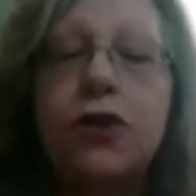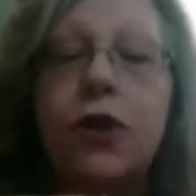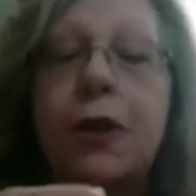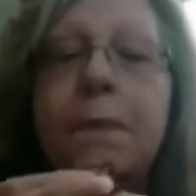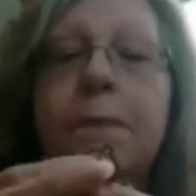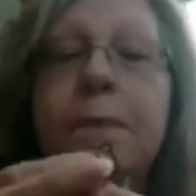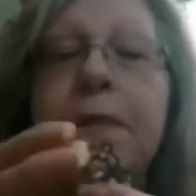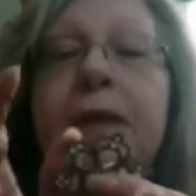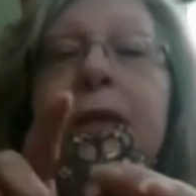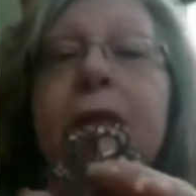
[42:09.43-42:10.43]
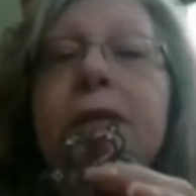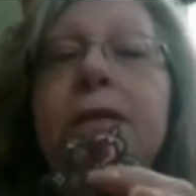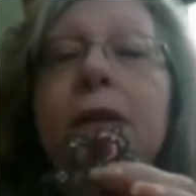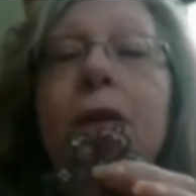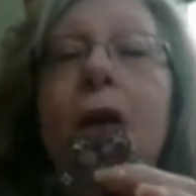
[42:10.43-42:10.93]
You're going to pin
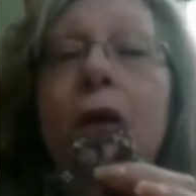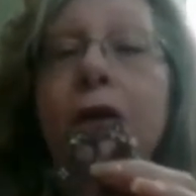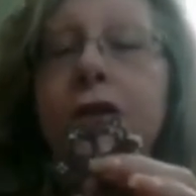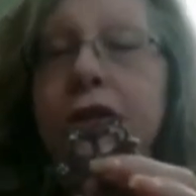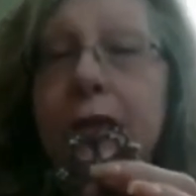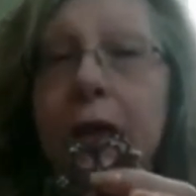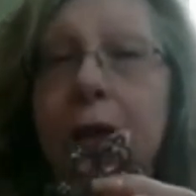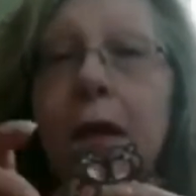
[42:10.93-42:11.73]
these little arches in.